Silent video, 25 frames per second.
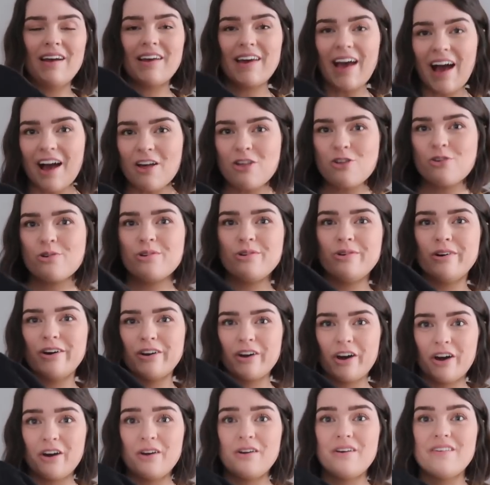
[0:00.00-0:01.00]
casual
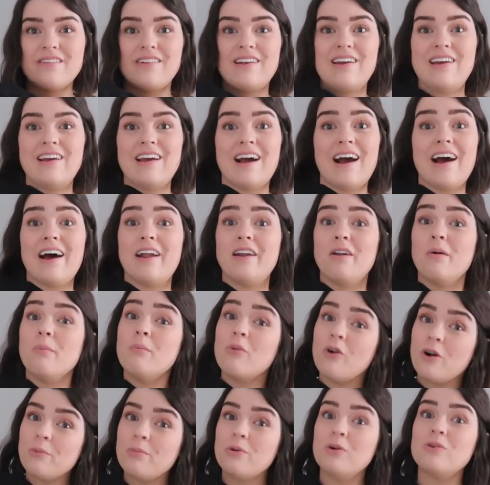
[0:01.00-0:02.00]
and cozy and
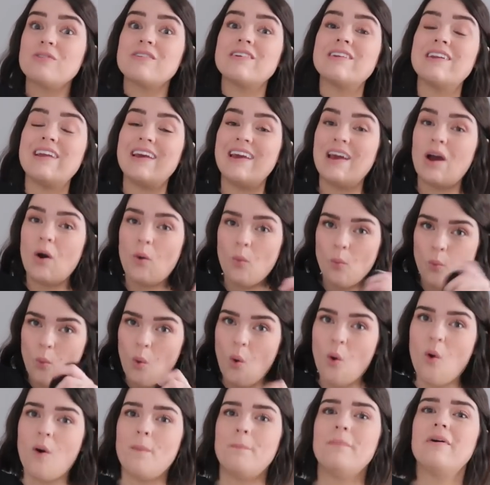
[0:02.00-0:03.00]
more importantly
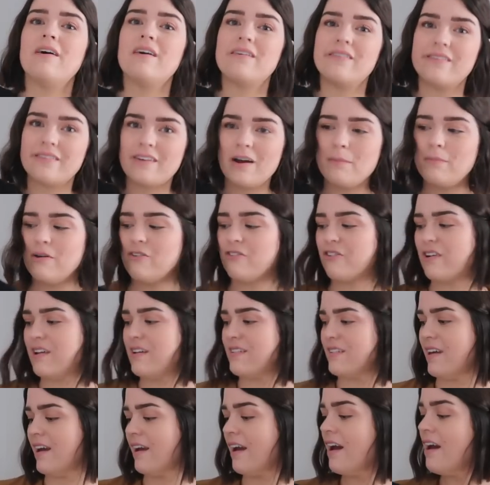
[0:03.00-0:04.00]
warm because it's going to be
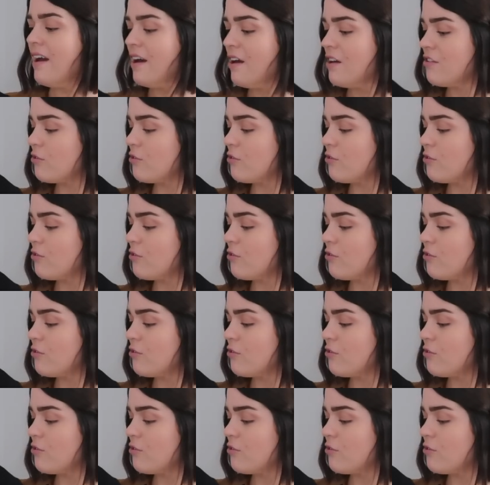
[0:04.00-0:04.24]
freezing.